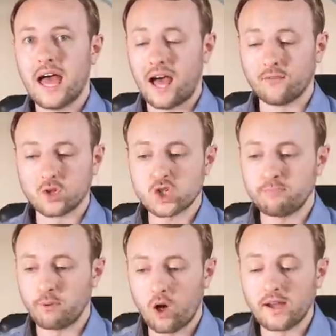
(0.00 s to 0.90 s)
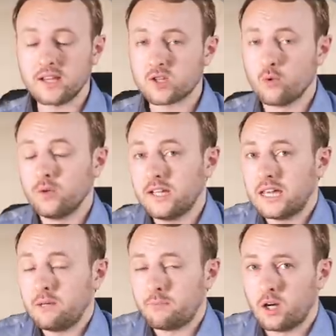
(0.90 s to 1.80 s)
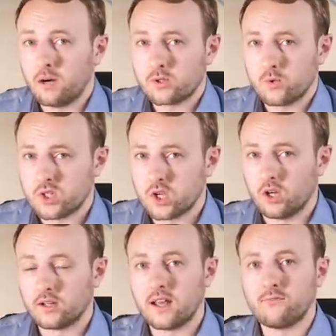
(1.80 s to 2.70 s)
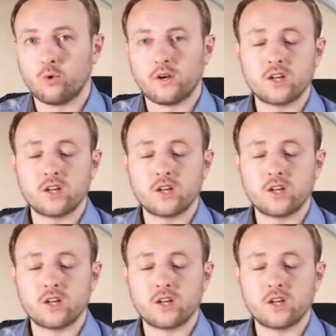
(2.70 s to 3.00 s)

and the supply is only keeping up to a certain level.